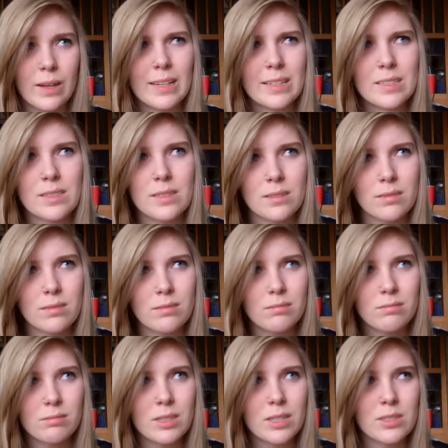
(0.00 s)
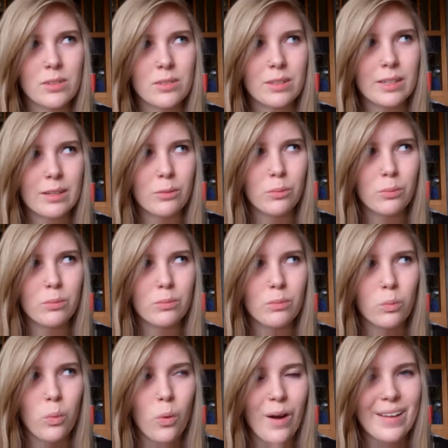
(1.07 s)
I guess there's only
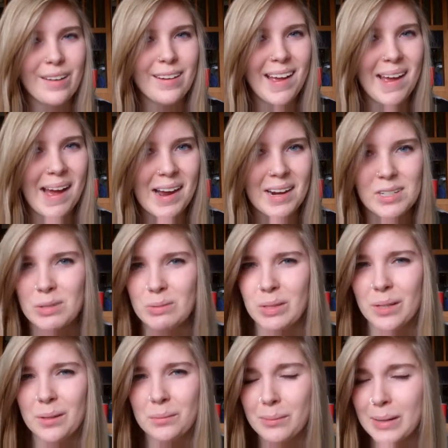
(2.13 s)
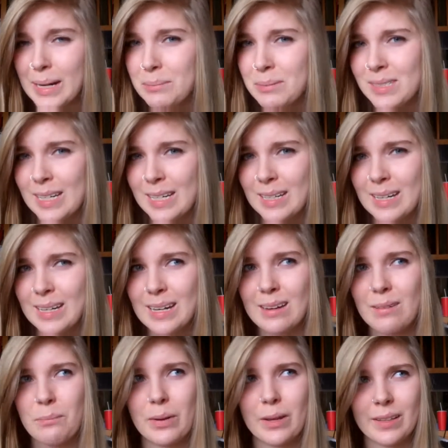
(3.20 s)
one actual rape scene in
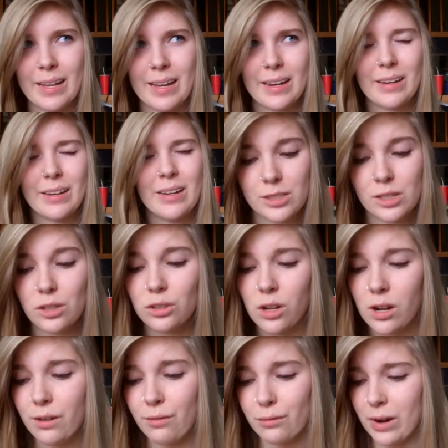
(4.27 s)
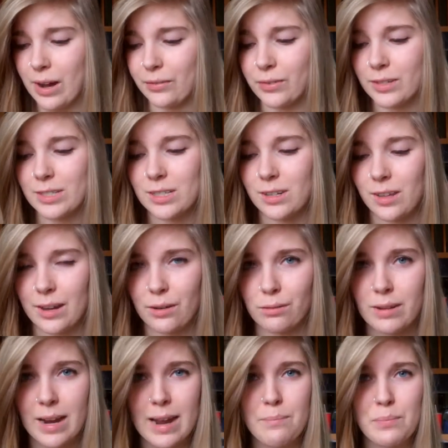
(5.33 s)
it, but like there's a lot of reference to like
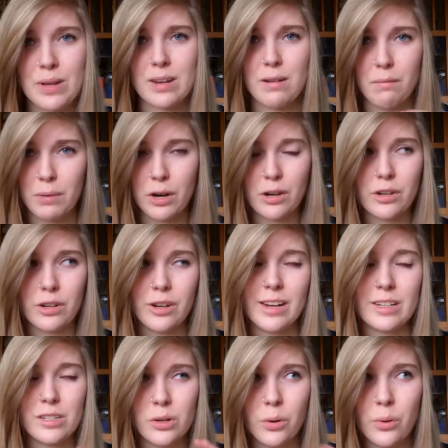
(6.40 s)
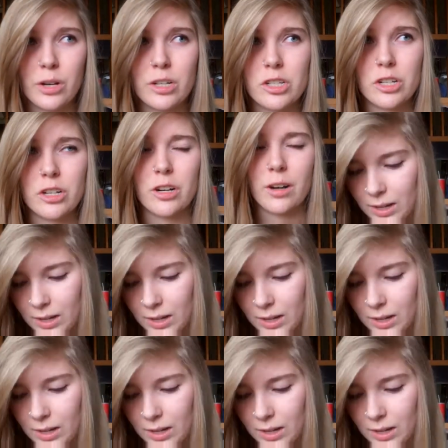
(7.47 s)
rape and murder and torture.